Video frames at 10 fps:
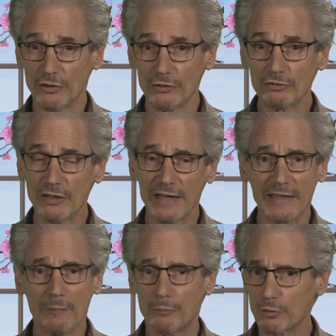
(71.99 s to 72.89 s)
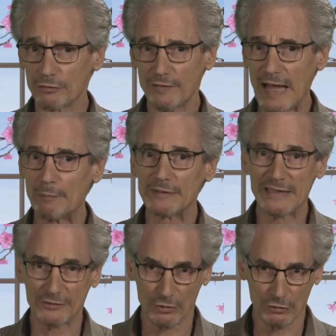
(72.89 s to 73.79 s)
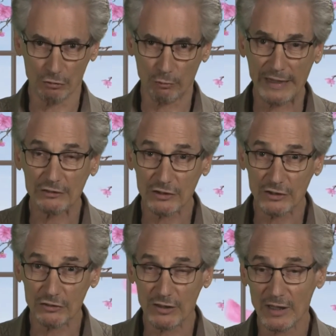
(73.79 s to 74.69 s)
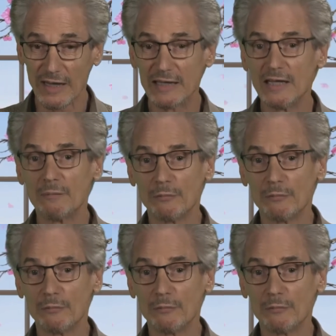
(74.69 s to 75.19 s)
They used to hang out pure fat, but that turns rancid in sunlight.